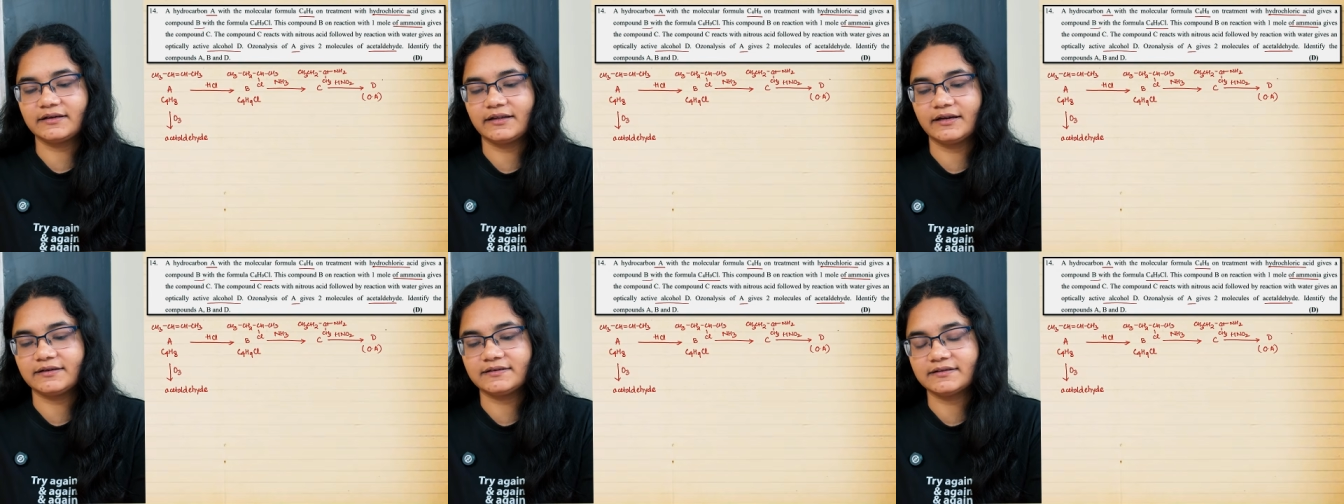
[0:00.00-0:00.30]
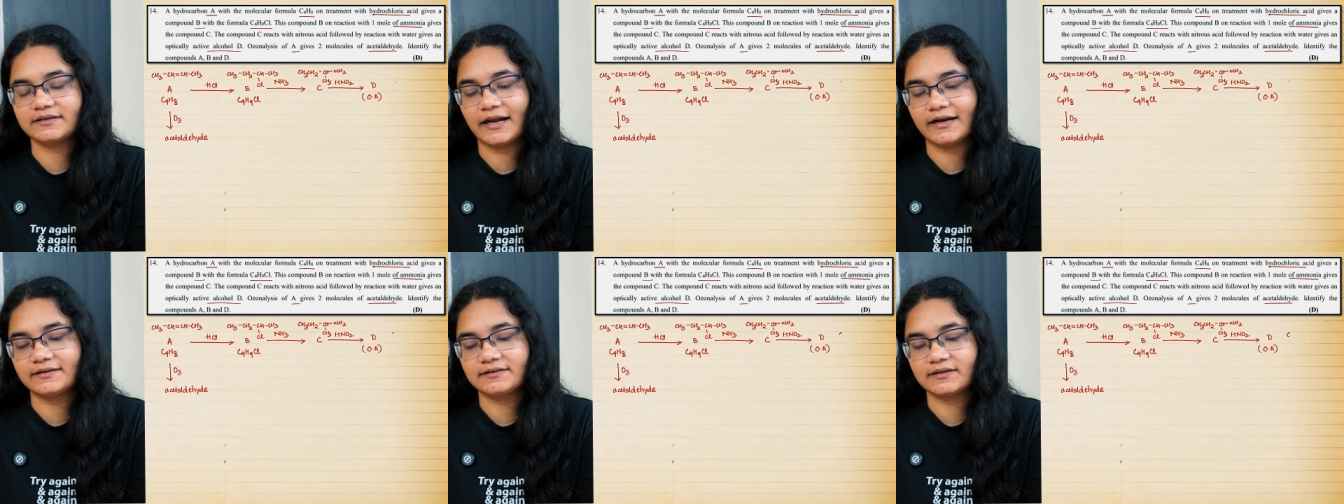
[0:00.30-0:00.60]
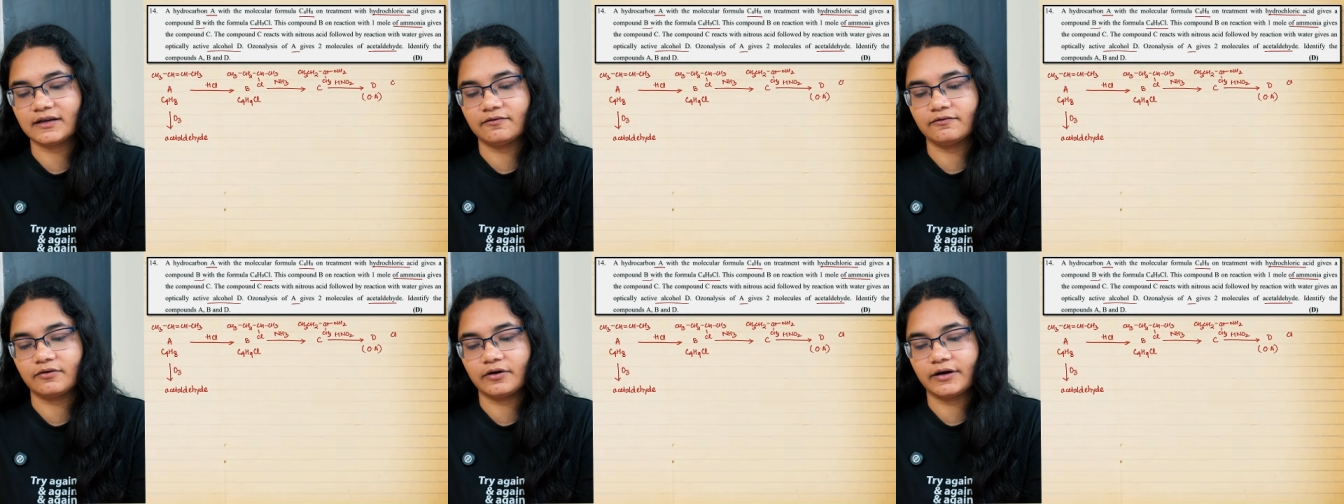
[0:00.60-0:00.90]
this gets
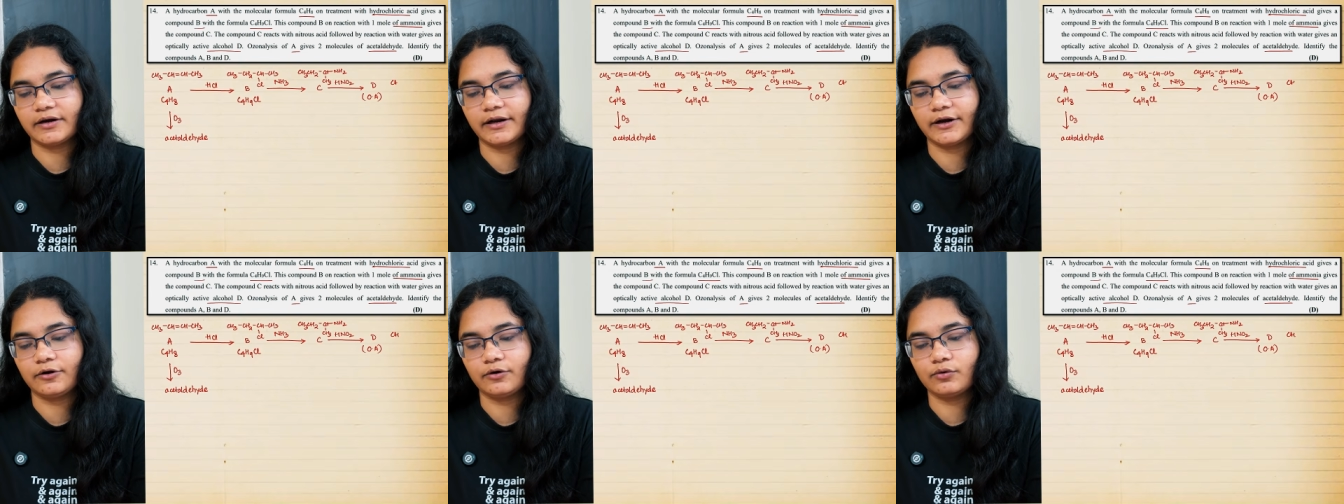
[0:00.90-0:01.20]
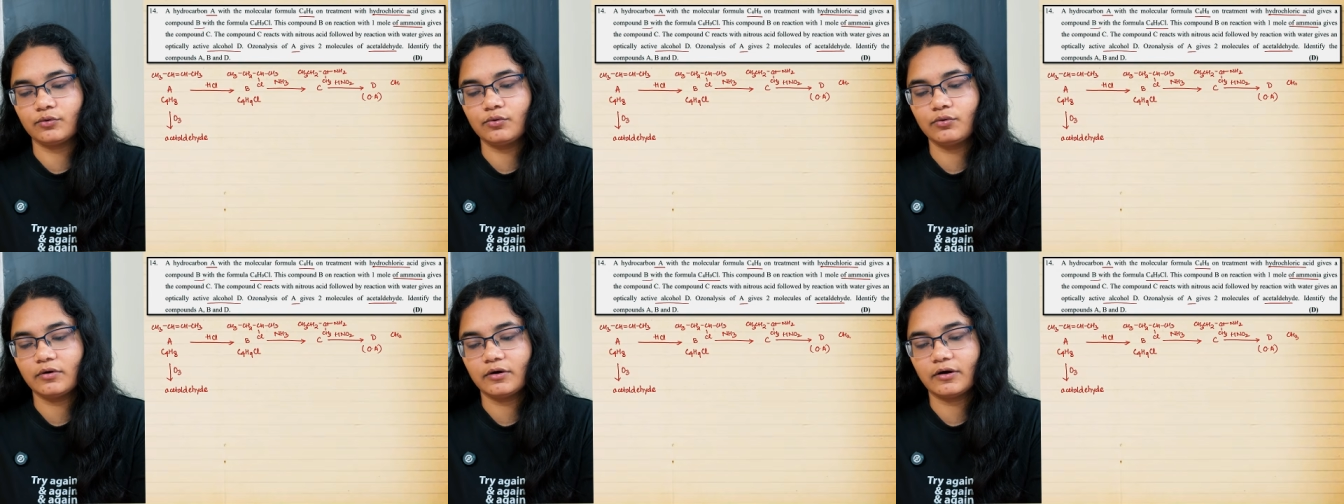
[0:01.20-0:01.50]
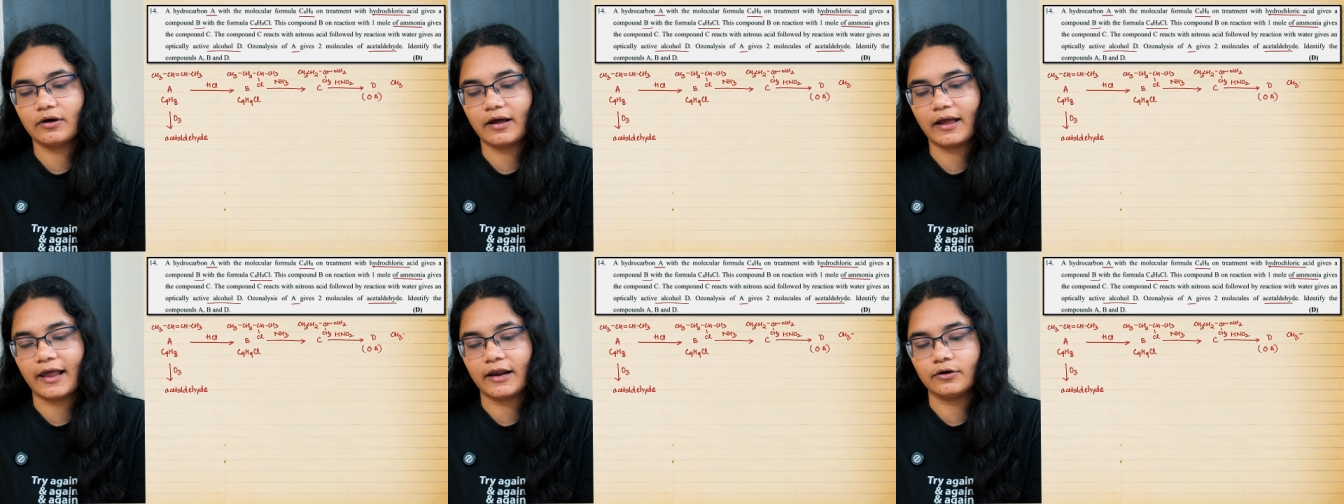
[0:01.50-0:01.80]
converted to
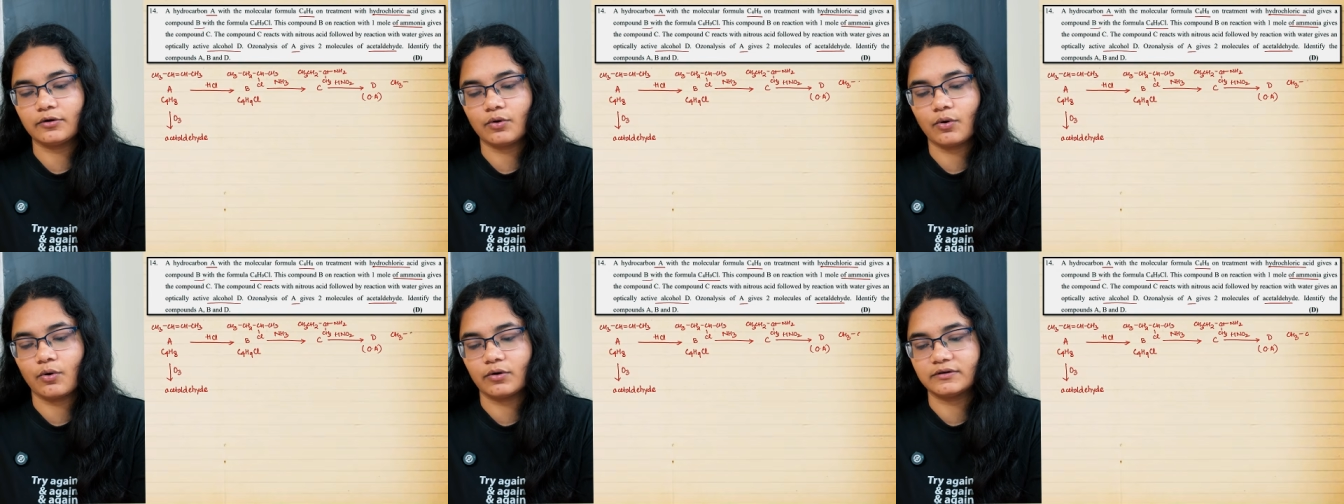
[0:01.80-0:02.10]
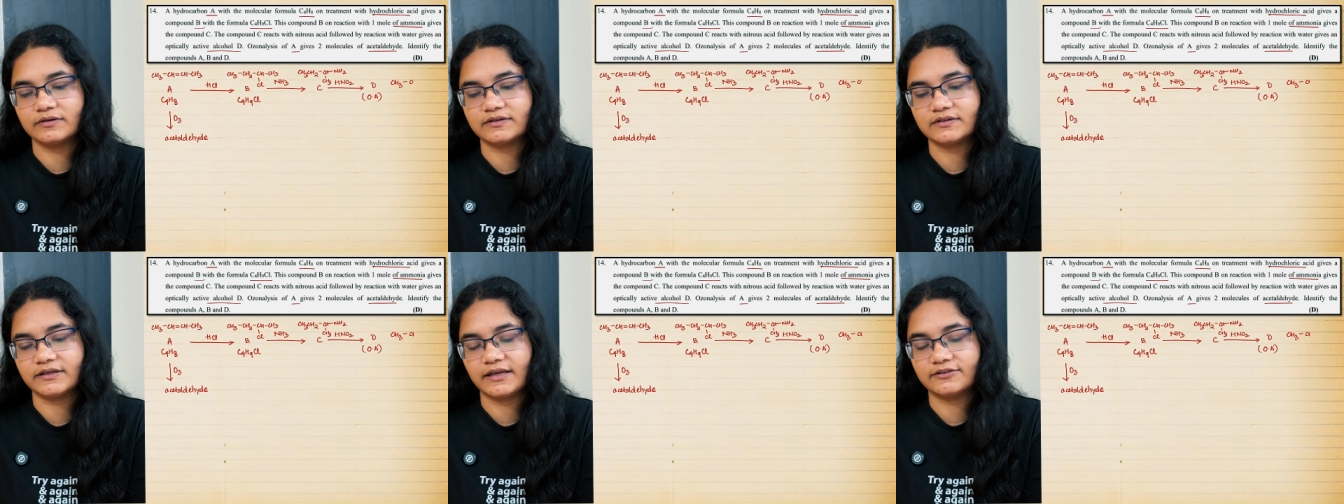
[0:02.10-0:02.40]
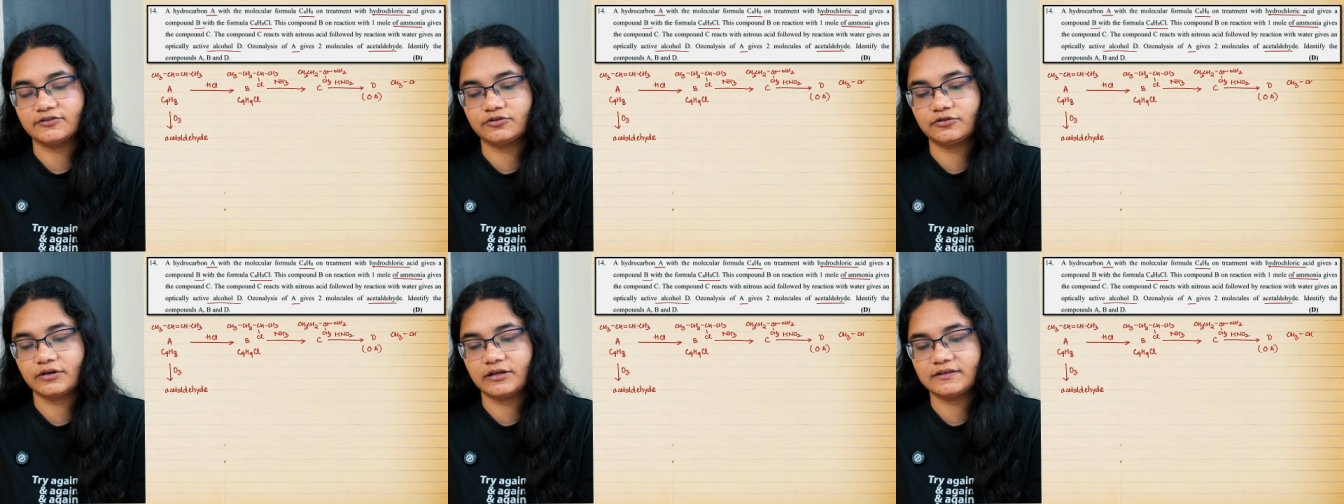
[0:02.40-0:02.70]
alcohol,
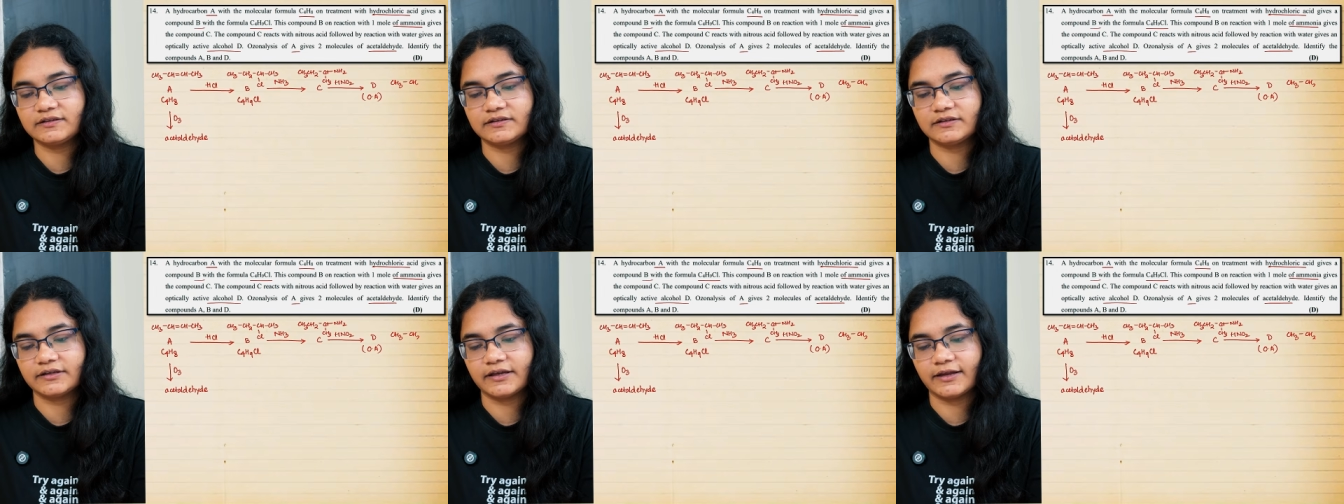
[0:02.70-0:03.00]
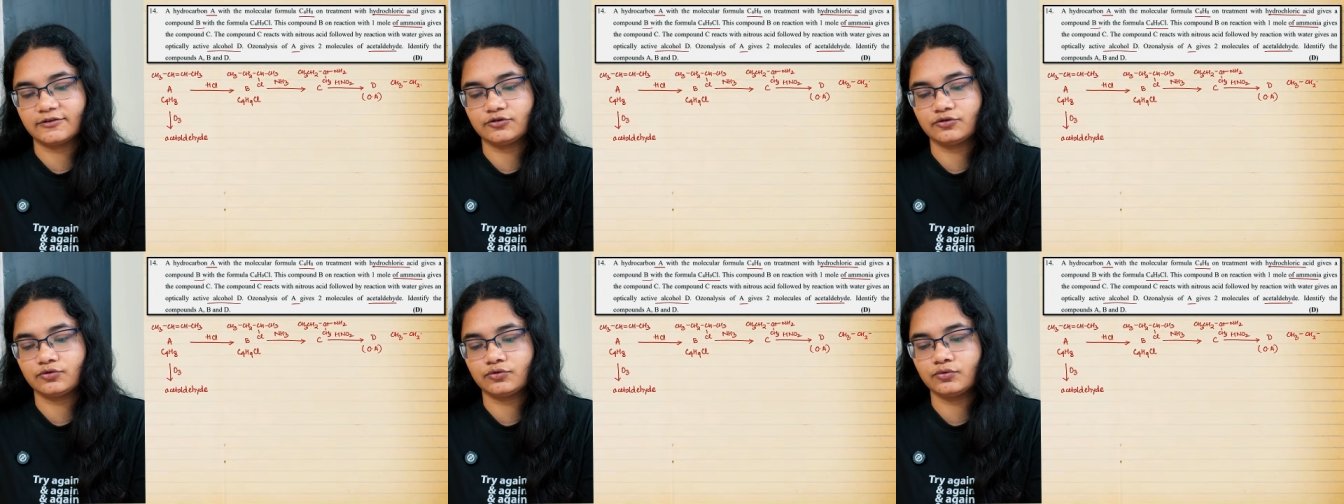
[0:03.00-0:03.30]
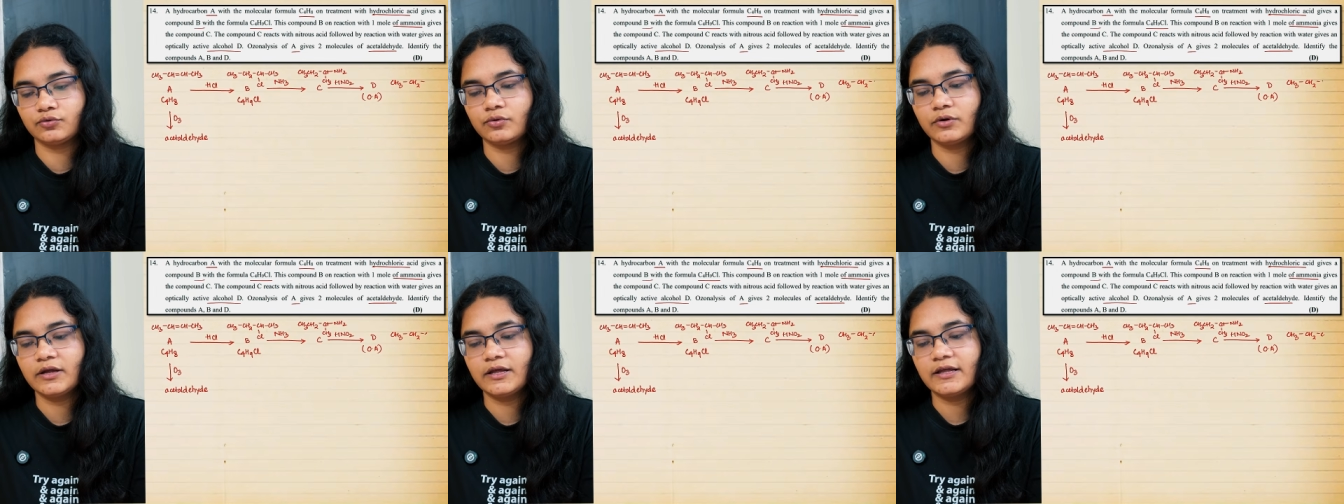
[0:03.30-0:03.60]
CH3,
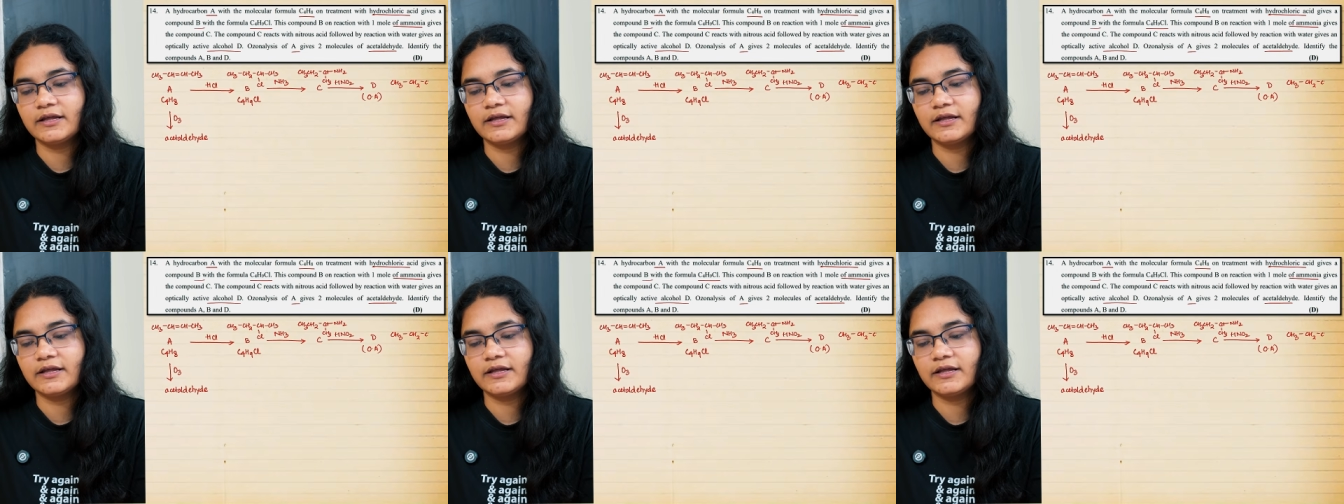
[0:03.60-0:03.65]
CH2,